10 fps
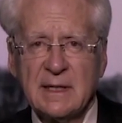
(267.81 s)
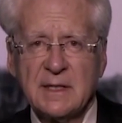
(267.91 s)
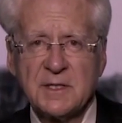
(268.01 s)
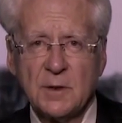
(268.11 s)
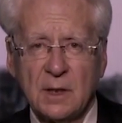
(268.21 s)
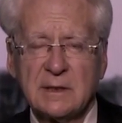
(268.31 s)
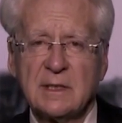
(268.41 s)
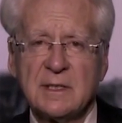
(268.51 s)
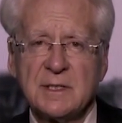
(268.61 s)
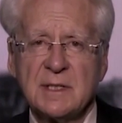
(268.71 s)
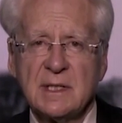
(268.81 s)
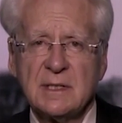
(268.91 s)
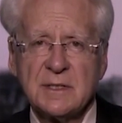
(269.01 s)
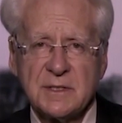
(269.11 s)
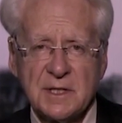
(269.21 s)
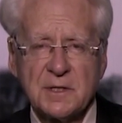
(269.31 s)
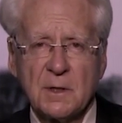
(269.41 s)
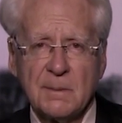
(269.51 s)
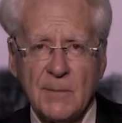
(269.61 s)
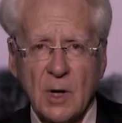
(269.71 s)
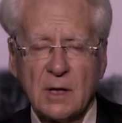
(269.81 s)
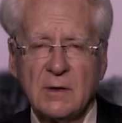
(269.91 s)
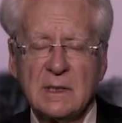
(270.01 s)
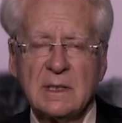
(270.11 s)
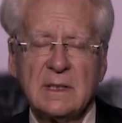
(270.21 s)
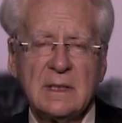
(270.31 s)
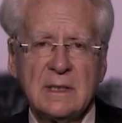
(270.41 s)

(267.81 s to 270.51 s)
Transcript: They assaulted his sister, Margaret.